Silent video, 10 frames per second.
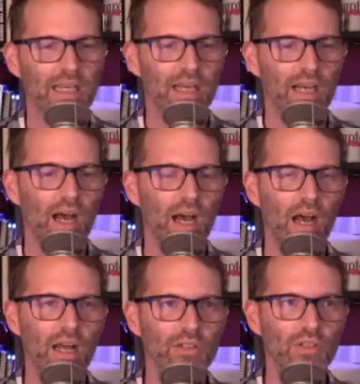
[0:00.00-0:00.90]

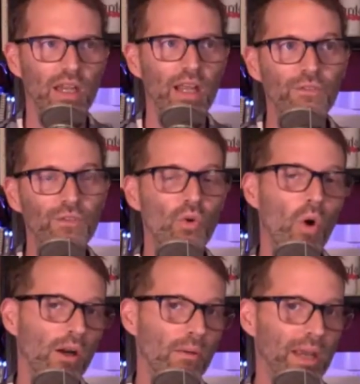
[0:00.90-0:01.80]
Uh, if you
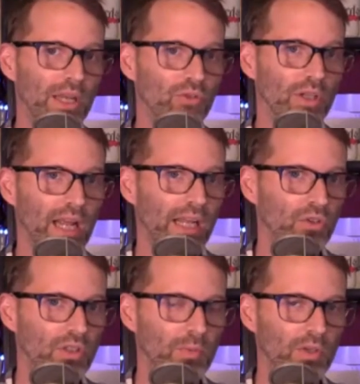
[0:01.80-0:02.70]
are a patron and you
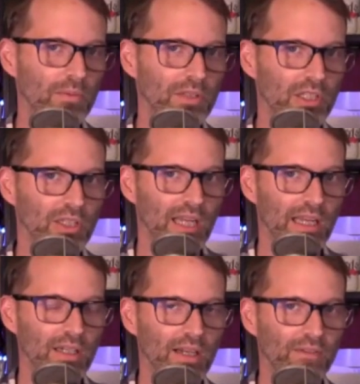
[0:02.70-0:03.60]
subscribe to the Good Day
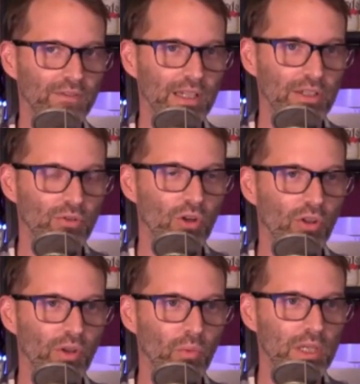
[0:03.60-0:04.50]
Internet feed, you know
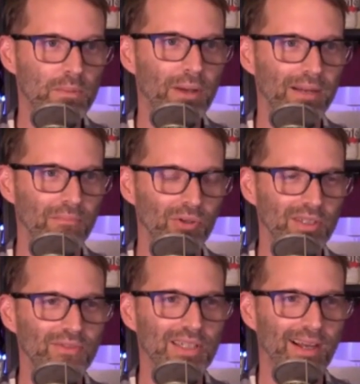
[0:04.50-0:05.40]
that we spent most
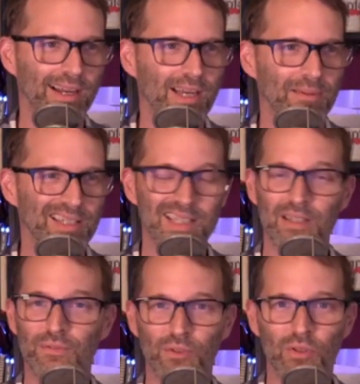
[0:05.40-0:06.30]
of it talking about
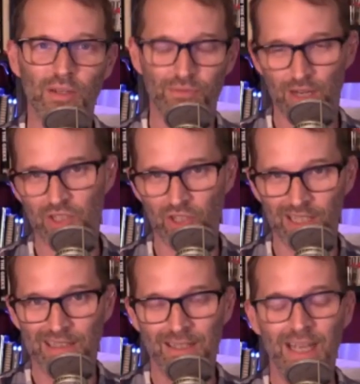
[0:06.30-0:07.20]
seafood and fried
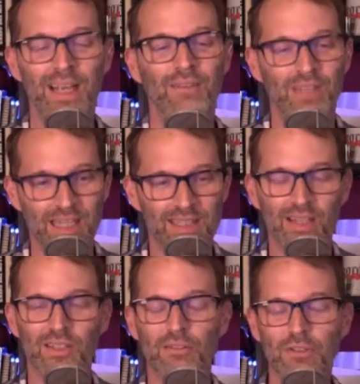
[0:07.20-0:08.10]
chicken. that
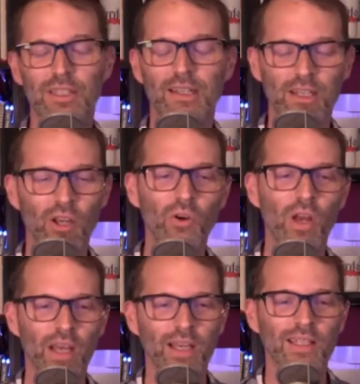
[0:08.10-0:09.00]
sounds interesting to you.
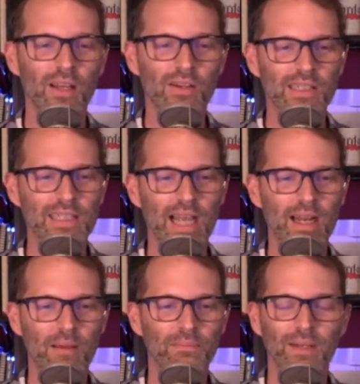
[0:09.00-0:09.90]
You can sign
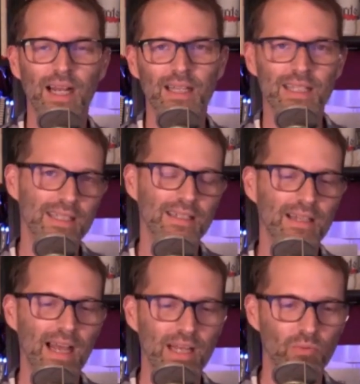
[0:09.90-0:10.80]
up and listen
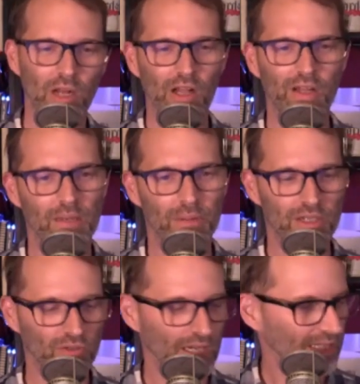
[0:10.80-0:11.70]
as well at
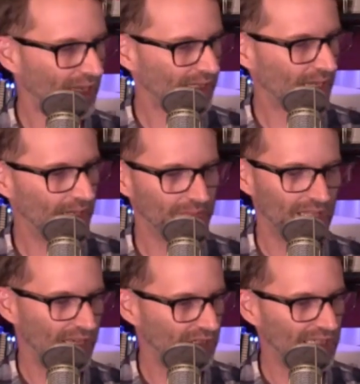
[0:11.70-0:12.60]
patreon.com
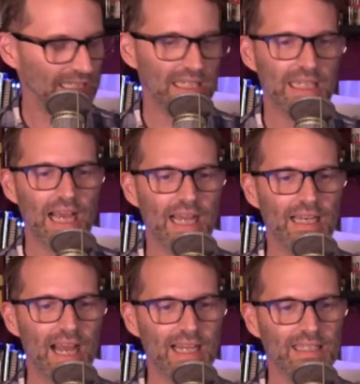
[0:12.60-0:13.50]
slash
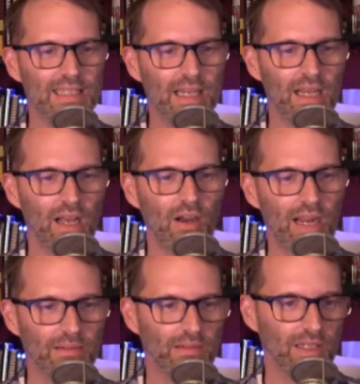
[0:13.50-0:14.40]
DTNS. All right,
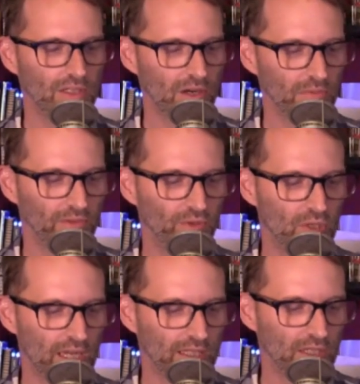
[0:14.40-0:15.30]
let's start with a few
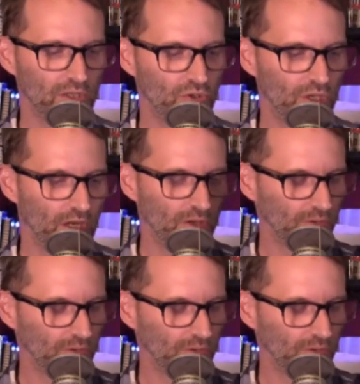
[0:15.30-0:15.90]
tech things you should know.